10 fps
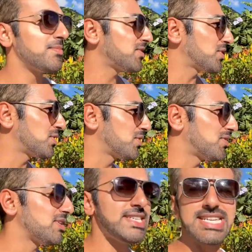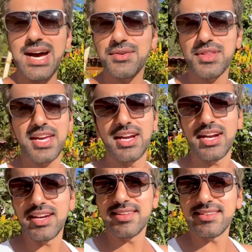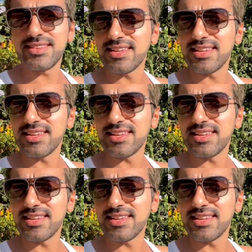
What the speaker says: So down there is